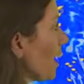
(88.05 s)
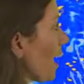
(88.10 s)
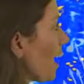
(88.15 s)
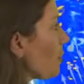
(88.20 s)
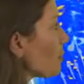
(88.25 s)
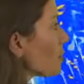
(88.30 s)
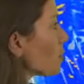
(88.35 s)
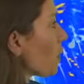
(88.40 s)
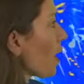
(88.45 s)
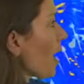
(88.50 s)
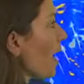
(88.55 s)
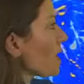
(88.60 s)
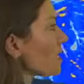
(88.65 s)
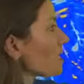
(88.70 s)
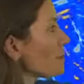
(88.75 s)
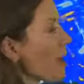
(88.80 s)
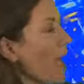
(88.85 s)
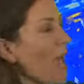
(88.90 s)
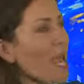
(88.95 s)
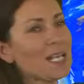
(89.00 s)
Elsewhere,
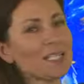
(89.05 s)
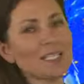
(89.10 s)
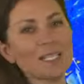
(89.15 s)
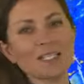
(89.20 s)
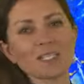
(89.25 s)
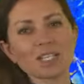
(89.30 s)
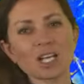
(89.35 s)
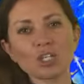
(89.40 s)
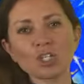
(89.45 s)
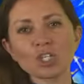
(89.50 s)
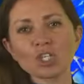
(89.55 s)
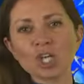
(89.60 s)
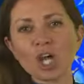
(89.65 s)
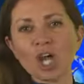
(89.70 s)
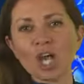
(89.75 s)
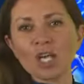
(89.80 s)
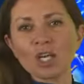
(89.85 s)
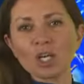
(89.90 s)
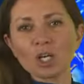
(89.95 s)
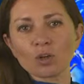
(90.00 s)
some hazy
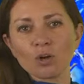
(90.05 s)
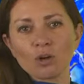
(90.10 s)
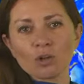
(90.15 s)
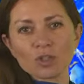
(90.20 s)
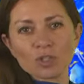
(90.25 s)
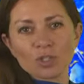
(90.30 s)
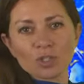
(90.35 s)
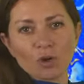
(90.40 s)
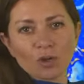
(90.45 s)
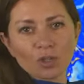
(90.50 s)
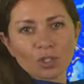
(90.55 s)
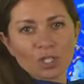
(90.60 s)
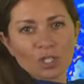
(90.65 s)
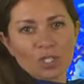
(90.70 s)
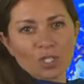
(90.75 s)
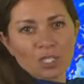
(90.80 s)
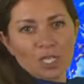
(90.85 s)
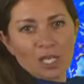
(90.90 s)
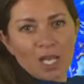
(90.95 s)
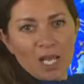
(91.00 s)
sunshine across
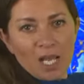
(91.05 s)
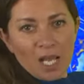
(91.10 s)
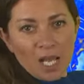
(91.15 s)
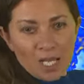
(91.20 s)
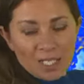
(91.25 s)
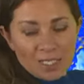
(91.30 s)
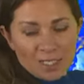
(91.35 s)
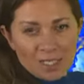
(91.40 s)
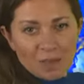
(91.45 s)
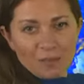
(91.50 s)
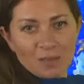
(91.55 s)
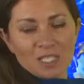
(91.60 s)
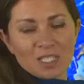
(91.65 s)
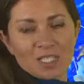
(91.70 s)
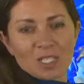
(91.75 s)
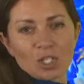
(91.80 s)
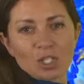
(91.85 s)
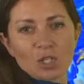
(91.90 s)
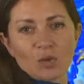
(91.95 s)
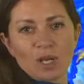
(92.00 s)
Scotland, a similar
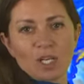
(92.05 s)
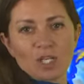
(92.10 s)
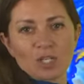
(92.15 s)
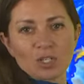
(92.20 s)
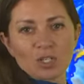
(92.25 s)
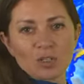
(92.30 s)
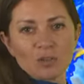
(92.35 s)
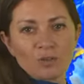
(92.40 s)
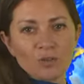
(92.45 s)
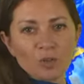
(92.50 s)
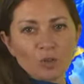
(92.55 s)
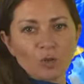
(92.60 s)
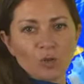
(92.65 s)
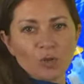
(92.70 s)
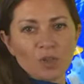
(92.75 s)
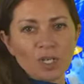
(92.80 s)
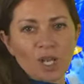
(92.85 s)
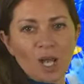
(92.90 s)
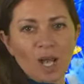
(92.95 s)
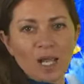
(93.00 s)
situation for
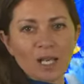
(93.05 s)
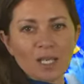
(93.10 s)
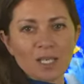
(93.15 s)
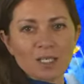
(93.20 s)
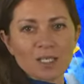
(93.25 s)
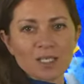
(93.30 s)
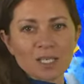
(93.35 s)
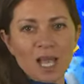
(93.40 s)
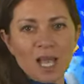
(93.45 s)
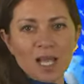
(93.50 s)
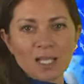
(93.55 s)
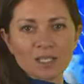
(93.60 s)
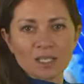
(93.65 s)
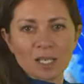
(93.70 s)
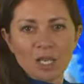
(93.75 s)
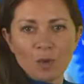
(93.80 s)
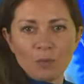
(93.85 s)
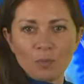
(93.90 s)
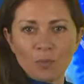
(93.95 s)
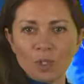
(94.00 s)
Northern Ireland, and
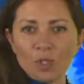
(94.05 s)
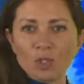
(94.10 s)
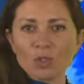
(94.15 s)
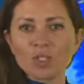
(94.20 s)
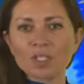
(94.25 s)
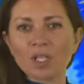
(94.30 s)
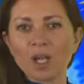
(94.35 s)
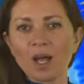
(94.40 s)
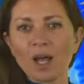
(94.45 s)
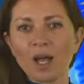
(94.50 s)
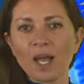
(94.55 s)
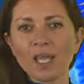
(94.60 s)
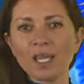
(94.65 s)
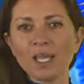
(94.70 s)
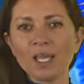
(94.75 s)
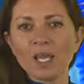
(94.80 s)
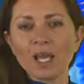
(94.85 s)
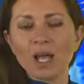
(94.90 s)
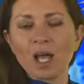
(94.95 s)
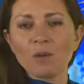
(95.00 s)
blue sky,
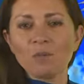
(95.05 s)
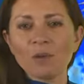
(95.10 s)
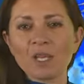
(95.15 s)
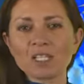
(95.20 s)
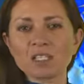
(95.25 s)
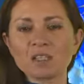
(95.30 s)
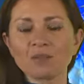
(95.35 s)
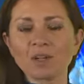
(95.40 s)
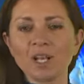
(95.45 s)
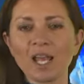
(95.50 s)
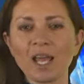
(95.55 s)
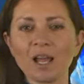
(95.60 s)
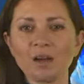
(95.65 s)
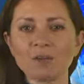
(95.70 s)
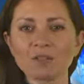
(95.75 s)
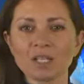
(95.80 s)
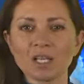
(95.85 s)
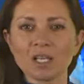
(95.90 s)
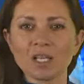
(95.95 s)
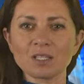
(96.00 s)
a mix of
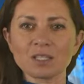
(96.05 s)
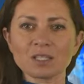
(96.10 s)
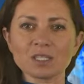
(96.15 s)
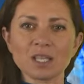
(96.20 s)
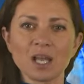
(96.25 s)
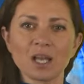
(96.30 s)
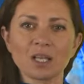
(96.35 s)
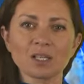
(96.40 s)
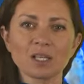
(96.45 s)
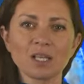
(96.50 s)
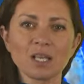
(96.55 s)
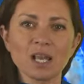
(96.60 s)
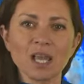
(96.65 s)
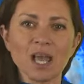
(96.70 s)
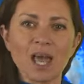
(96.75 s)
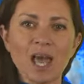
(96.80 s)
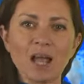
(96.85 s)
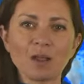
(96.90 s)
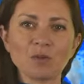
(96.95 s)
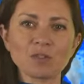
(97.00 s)
cloud and sun
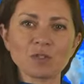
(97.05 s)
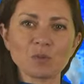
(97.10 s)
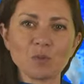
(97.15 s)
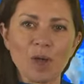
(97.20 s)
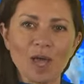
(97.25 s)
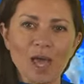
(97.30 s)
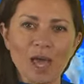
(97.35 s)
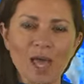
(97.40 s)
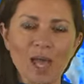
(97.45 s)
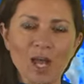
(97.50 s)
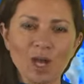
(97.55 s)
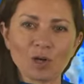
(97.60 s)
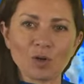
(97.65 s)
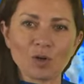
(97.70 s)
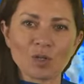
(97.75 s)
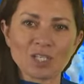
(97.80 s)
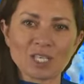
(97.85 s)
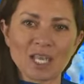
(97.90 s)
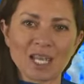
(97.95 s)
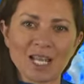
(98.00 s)
Elsewhere
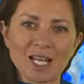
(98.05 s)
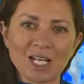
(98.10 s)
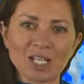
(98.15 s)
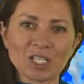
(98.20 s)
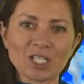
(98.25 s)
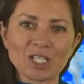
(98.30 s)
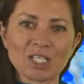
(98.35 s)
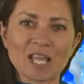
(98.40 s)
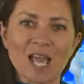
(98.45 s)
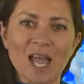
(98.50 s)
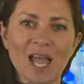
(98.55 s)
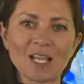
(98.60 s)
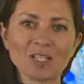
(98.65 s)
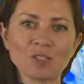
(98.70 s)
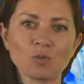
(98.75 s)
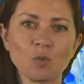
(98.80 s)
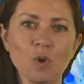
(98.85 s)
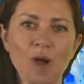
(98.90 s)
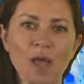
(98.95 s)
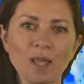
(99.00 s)
across England
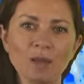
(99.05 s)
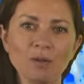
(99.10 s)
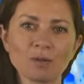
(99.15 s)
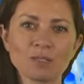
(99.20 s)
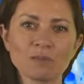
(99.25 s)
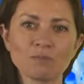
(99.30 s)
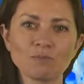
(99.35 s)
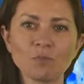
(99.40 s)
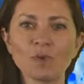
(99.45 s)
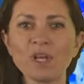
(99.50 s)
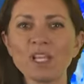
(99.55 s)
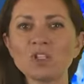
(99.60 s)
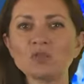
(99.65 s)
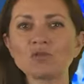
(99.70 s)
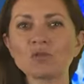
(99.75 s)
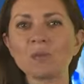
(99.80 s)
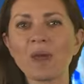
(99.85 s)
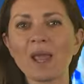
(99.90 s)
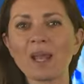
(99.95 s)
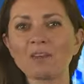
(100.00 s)
and Wales, winds
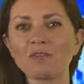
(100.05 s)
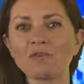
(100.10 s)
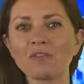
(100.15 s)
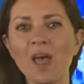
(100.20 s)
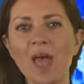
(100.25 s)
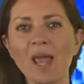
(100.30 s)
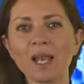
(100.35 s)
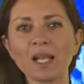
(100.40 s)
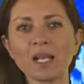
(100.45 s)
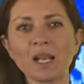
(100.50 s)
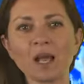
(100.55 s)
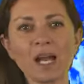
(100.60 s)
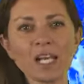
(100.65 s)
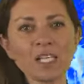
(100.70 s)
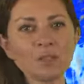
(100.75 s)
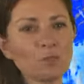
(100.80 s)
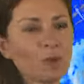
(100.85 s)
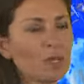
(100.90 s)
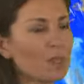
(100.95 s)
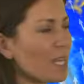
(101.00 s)
remain fairly
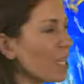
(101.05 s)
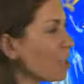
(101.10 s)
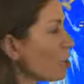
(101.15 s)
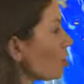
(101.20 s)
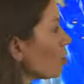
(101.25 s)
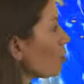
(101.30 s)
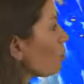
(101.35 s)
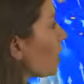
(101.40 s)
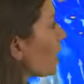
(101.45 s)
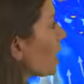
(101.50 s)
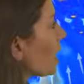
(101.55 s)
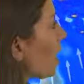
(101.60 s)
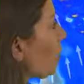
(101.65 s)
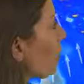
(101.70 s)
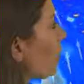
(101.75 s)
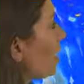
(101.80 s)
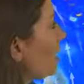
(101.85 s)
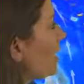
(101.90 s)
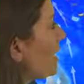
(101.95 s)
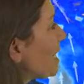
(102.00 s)
light, but they could pick
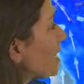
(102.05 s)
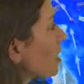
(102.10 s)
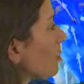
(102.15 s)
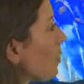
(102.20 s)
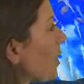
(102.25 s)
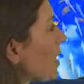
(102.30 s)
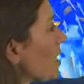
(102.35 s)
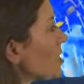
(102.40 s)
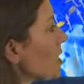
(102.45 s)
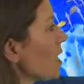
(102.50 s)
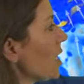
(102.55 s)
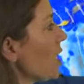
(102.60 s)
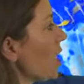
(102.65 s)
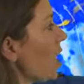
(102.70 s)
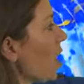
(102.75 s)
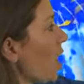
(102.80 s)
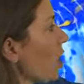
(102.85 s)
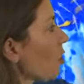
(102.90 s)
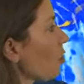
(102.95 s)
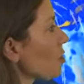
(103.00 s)
up a little bit
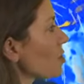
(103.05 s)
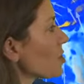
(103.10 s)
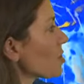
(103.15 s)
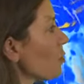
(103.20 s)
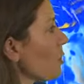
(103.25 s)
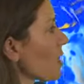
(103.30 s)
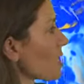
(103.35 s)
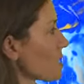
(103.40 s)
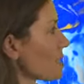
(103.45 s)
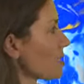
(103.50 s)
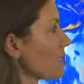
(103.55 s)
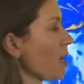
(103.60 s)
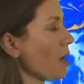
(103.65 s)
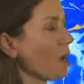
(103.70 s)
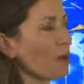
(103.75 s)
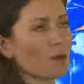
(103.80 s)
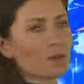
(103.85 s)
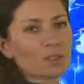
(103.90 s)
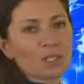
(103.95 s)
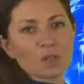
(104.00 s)
across the Western
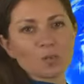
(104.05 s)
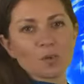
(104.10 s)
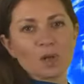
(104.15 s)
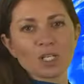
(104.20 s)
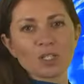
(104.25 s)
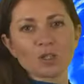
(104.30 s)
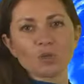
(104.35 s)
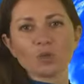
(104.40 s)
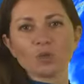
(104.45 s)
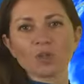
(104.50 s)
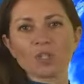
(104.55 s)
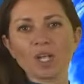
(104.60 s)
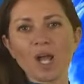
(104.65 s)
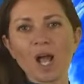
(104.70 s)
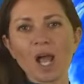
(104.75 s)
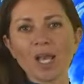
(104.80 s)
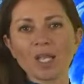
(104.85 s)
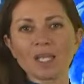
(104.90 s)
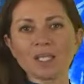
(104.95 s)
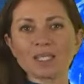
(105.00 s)
Isles as well as Northern
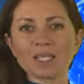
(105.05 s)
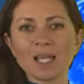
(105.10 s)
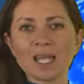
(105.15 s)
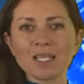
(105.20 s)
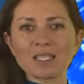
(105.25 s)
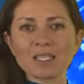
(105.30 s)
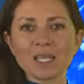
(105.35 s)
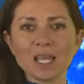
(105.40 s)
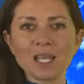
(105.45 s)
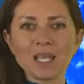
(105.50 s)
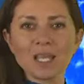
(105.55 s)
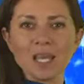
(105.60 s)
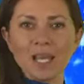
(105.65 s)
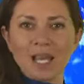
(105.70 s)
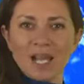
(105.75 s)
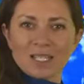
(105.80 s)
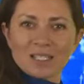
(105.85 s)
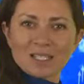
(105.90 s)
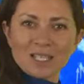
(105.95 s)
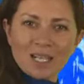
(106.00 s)
Ireland later
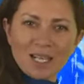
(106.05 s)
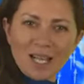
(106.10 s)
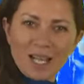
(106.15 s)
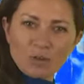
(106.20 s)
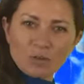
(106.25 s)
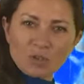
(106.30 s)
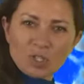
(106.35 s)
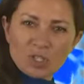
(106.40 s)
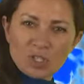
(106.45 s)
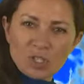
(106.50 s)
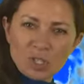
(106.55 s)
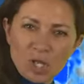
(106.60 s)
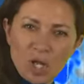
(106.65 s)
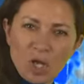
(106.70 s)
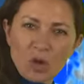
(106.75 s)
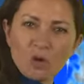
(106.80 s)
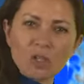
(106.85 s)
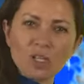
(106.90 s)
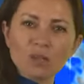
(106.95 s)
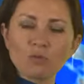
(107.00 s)
as the cloud
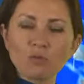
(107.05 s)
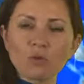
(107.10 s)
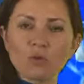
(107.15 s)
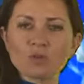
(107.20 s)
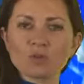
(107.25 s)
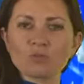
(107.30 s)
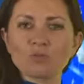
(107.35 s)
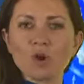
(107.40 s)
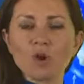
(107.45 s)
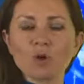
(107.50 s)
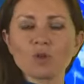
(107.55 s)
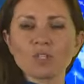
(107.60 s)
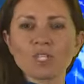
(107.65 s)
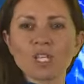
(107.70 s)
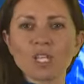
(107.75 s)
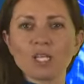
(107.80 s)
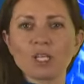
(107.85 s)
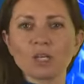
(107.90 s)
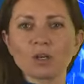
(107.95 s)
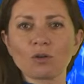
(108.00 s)
slowly roll, rolls
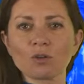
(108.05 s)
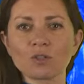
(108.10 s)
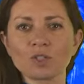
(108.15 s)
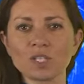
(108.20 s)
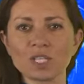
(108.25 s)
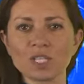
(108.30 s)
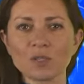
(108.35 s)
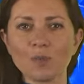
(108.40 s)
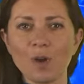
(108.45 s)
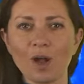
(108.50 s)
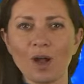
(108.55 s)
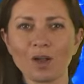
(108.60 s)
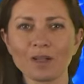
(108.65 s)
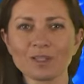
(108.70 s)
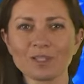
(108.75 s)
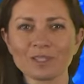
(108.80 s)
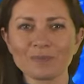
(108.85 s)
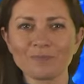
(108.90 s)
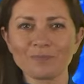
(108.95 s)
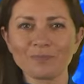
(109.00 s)
in across these
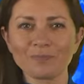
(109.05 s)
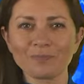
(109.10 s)
parts.